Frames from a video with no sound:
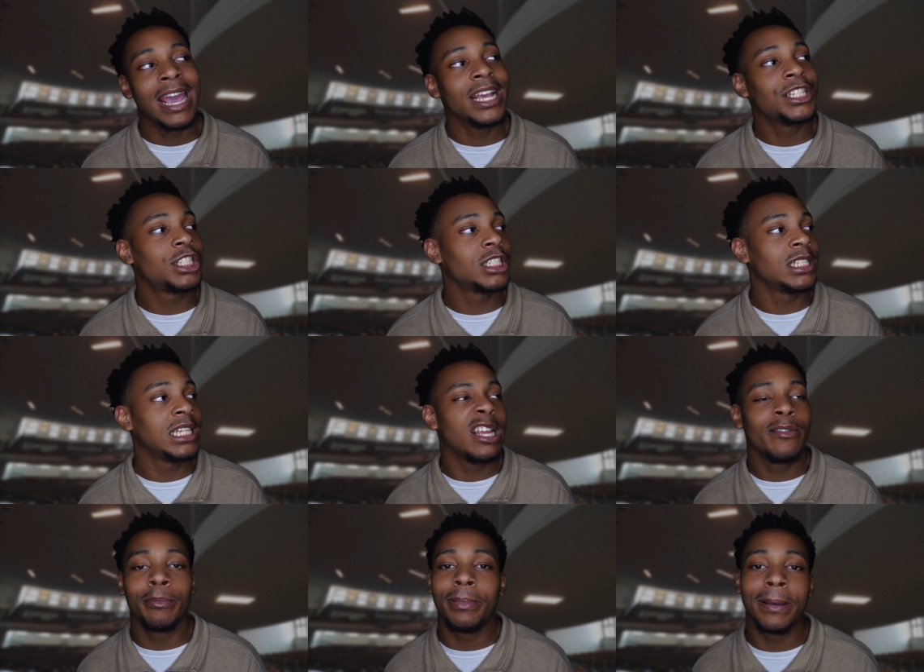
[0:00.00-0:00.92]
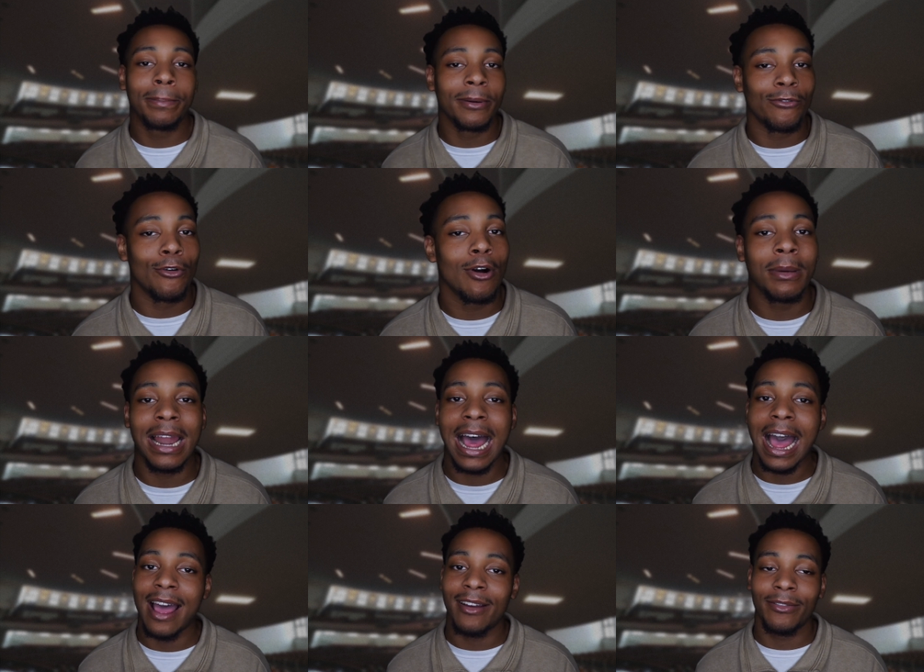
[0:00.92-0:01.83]
Hiss shouldn't even been performed
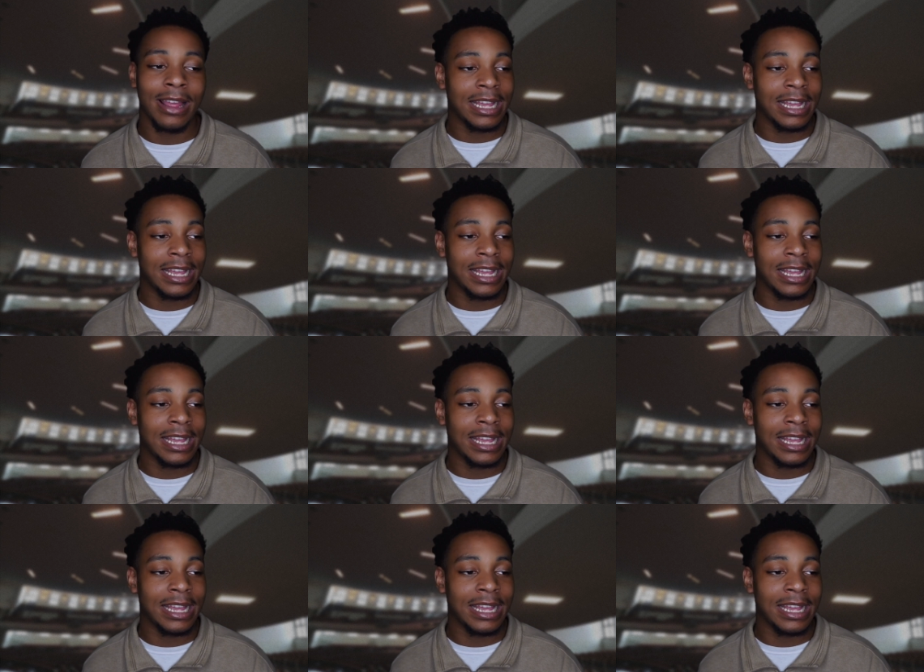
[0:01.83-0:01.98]
live.